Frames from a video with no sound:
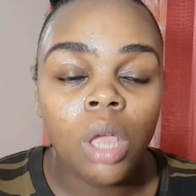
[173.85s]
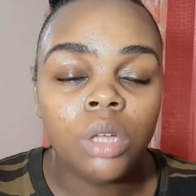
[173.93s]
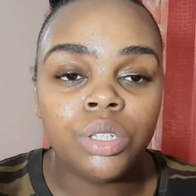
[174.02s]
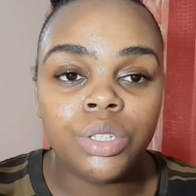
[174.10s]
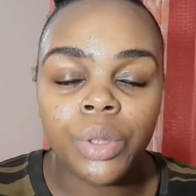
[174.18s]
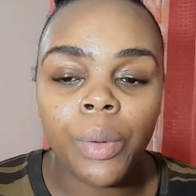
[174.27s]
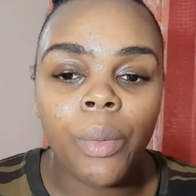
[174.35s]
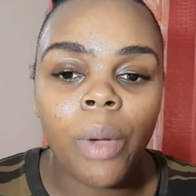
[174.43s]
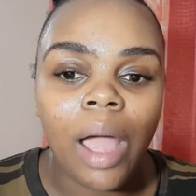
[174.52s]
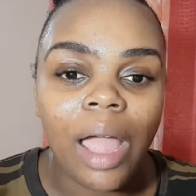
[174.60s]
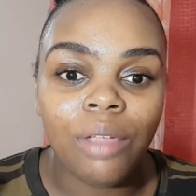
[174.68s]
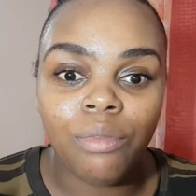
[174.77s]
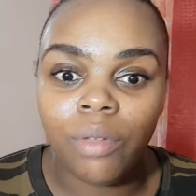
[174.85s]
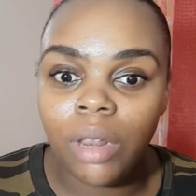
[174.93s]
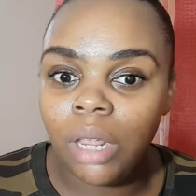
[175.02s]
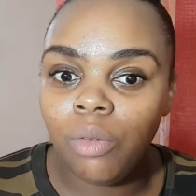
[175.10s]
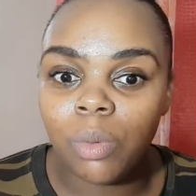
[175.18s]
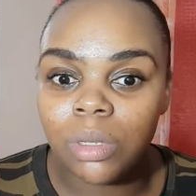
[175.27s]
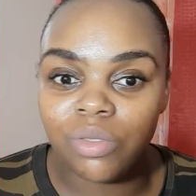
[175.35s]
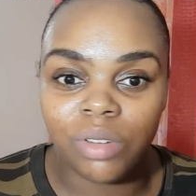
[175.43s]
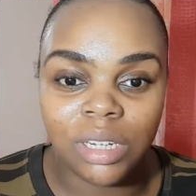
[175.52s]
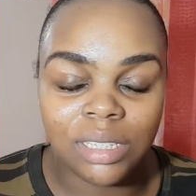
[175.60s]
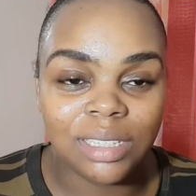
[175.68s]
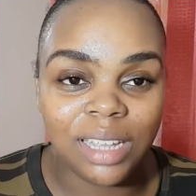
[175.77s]
so I really was
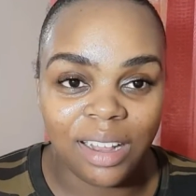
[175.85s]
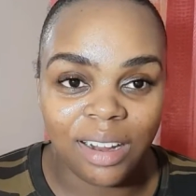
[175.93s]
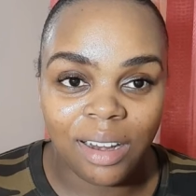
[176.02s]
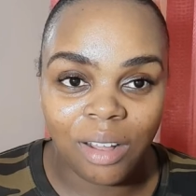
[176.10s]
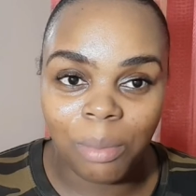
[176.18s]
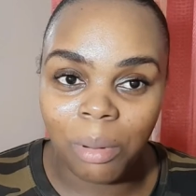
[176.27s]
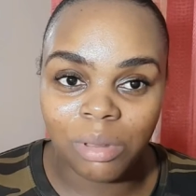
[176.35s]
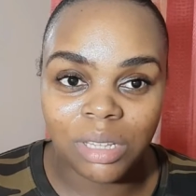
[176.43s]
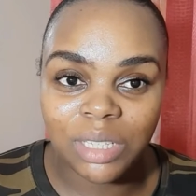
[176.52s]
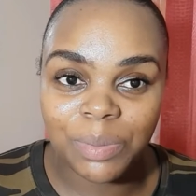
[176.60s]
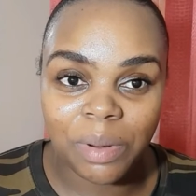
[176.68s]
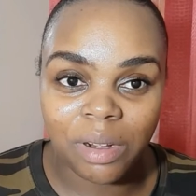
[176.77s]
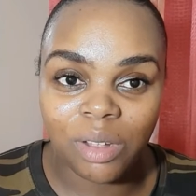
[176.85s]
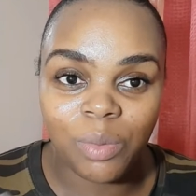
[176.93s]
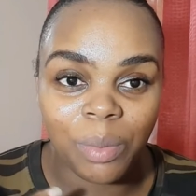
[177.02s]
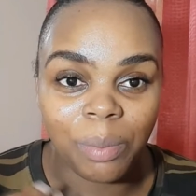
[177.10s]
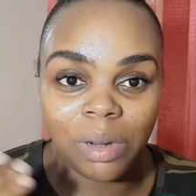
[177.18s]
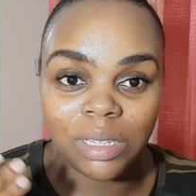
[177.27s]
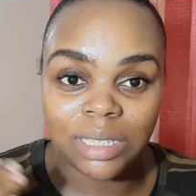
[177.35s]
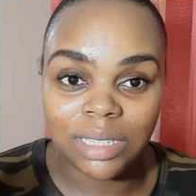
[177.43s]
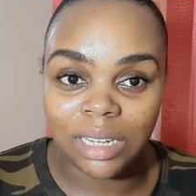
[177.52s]
really scared about this product when persons